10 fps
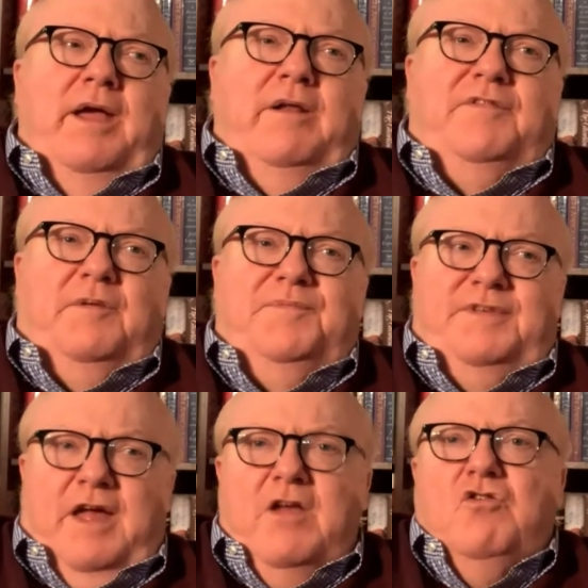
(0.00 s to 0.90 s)
and a
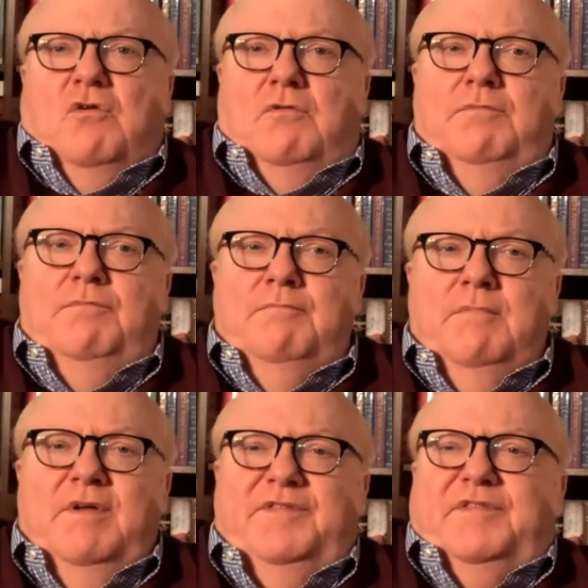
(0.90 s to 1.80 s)
substantial
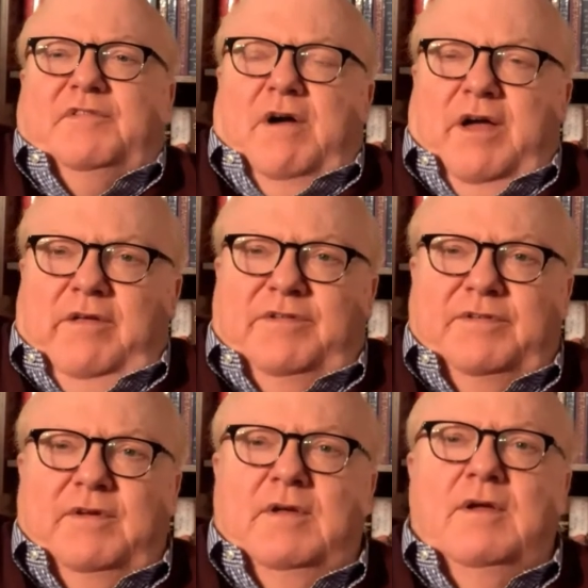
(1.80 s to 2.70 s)

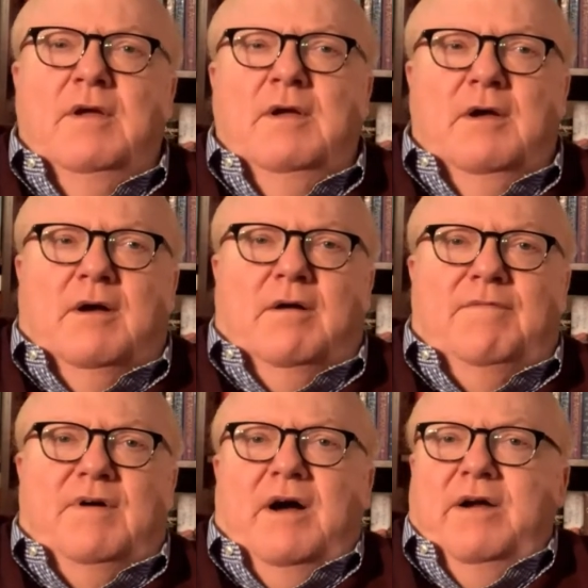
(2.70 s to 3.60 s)
slice
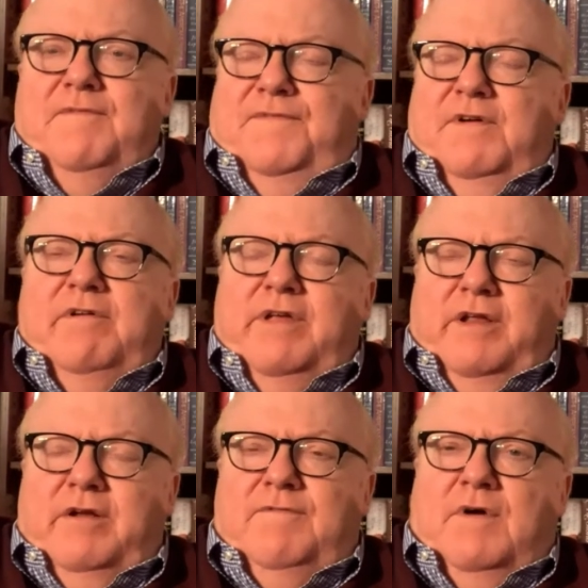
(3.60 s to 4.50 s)
of
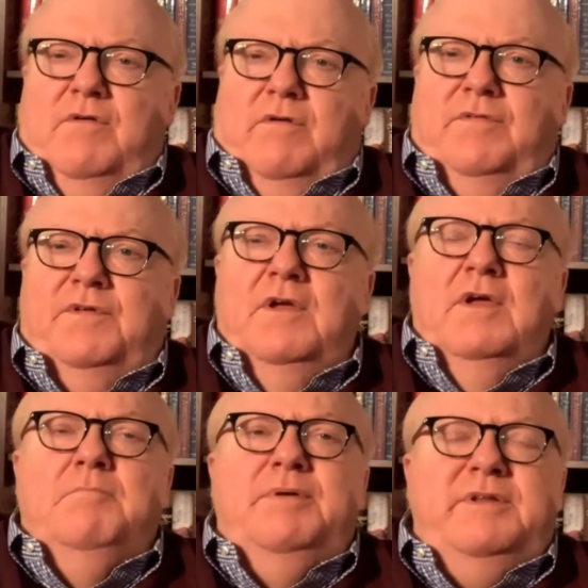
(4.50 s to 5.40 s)
unaffiliated voters,
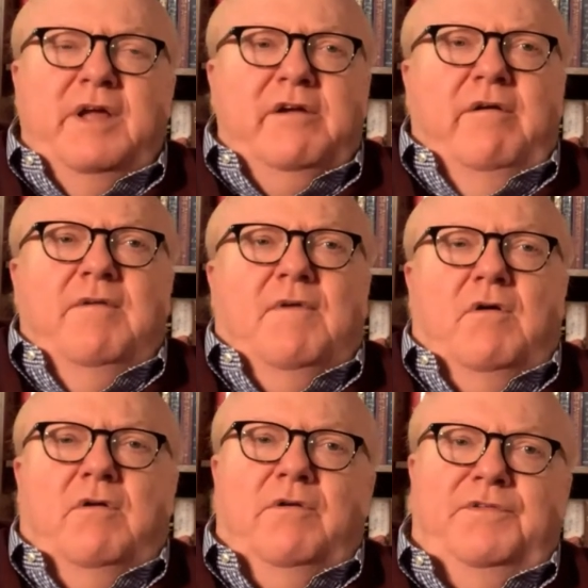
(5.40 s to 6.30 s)
particularly
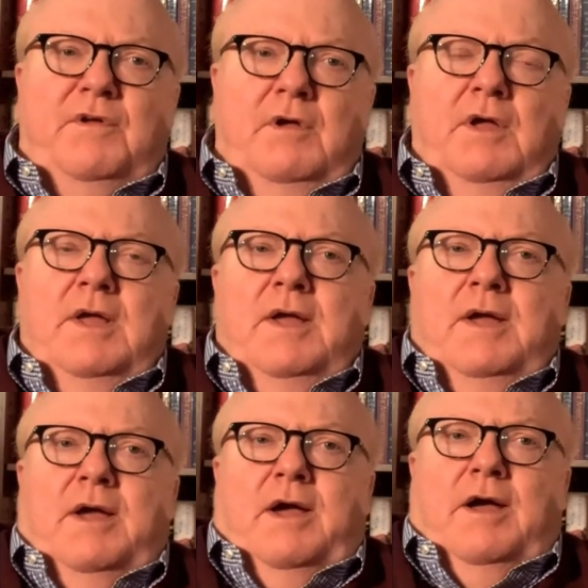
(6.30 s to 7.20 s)
voters
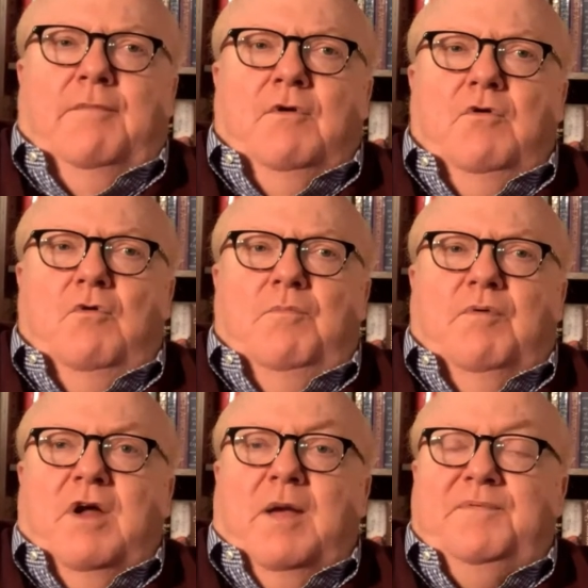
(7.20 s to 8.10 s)
uh, who
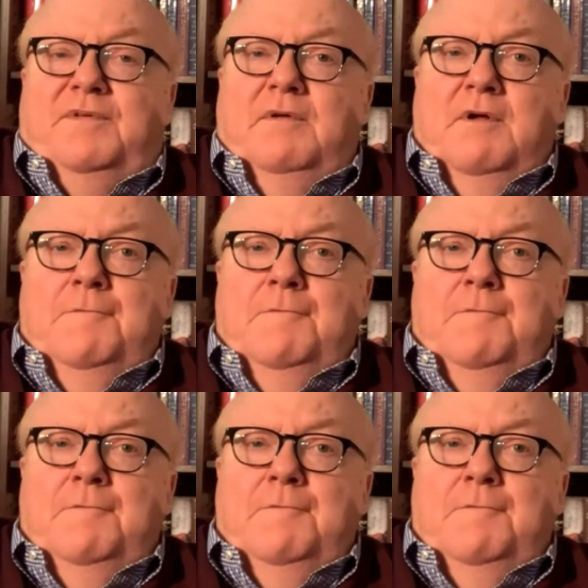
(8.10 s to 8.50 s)
perhaps